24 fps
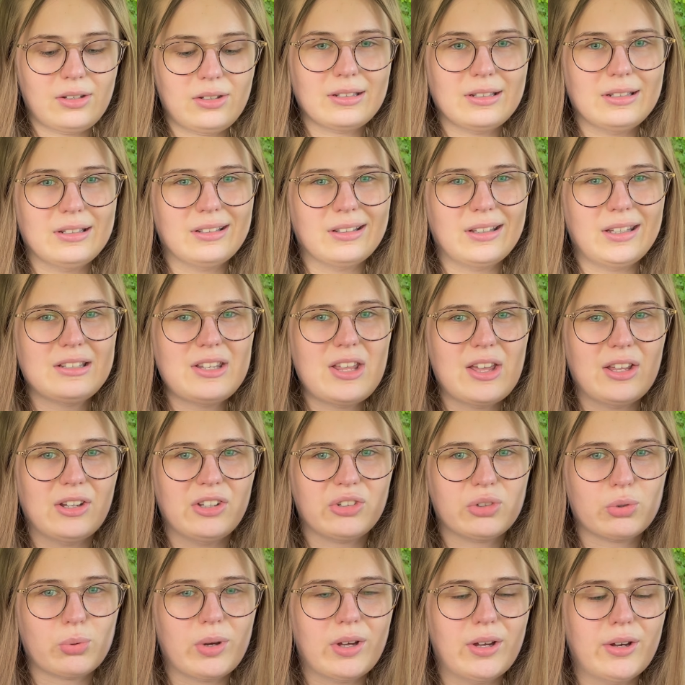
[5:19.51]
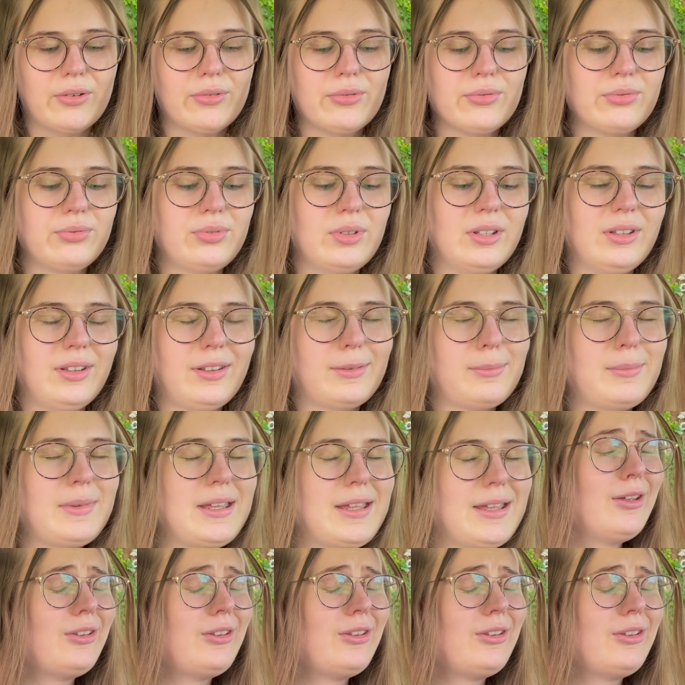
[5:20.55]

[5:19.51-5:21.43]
in like 10, 12 fits me.